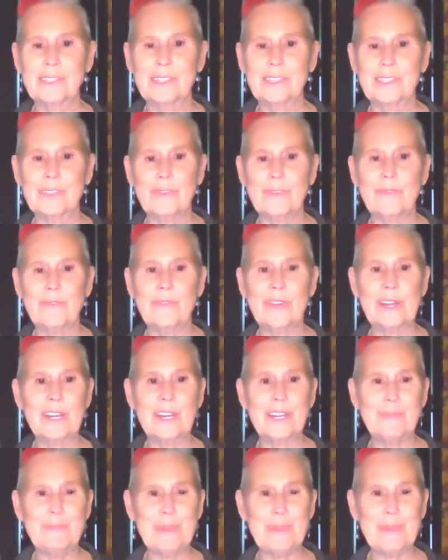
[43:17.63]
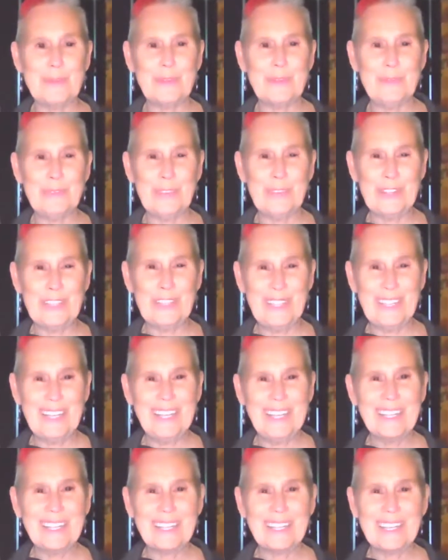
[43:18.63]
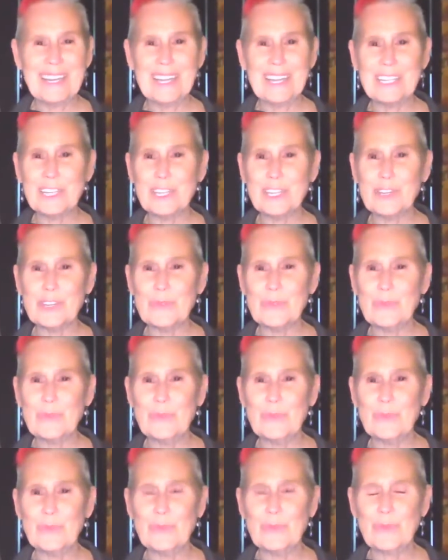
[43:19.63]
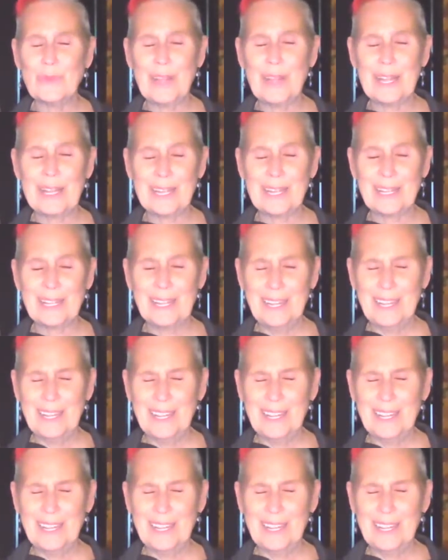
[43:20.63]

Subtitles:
So very beautiful. Thank you, Rick.